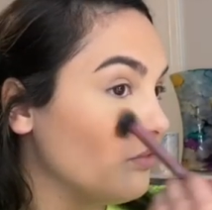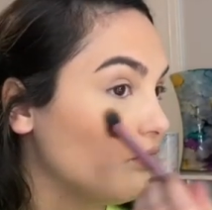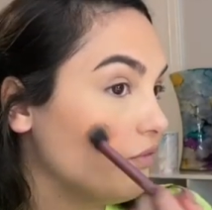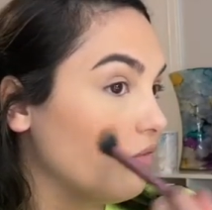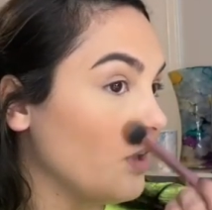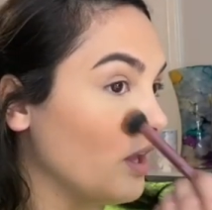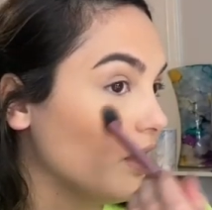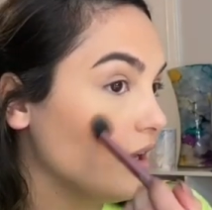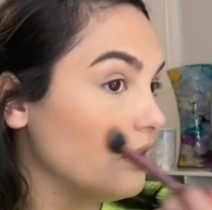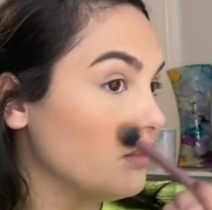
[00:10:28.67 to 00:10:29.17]

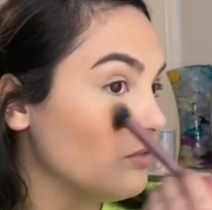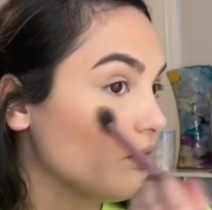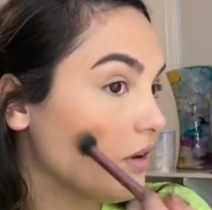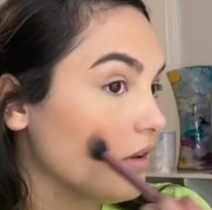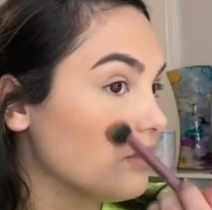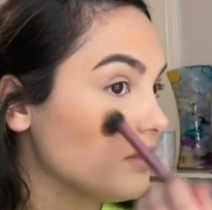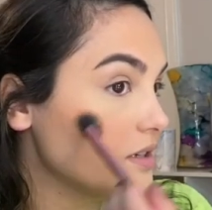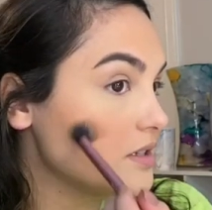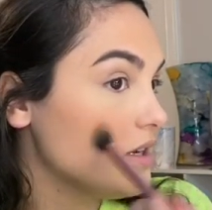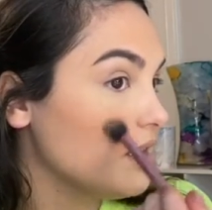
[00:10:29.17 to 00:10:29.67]
fade
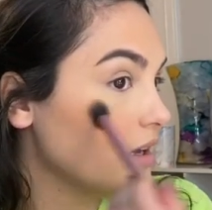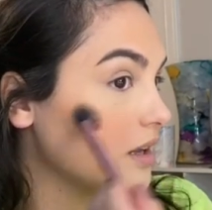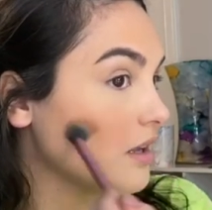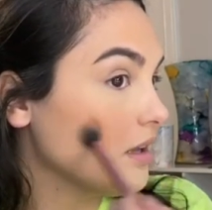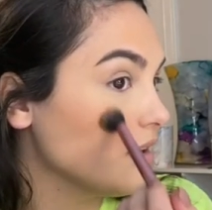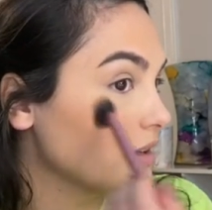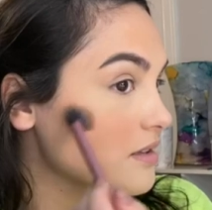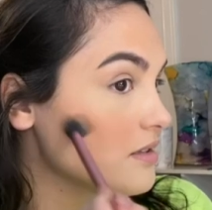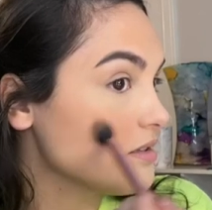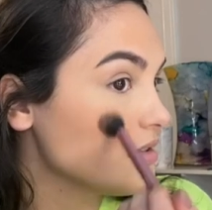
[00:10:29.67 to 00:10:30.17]
throughout the day,
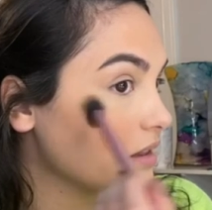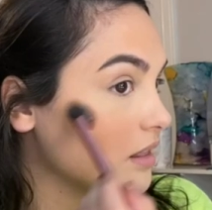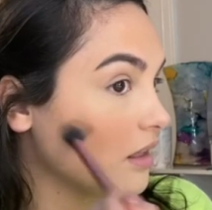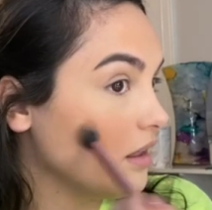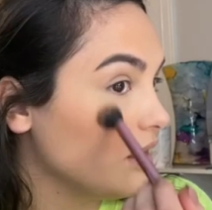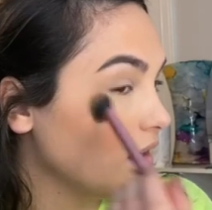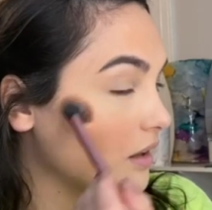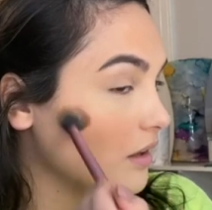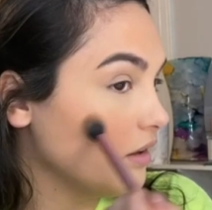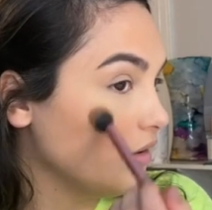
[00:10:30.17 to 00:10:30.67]
and it's
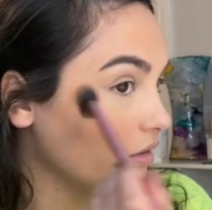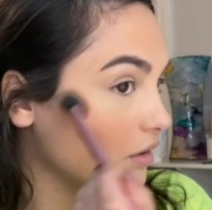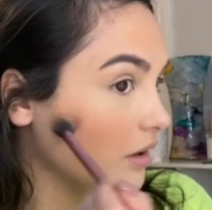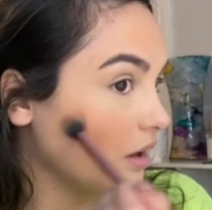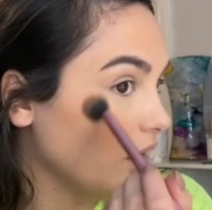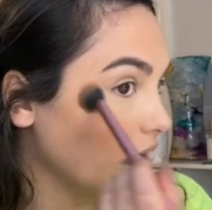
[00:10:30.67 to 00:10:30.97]
the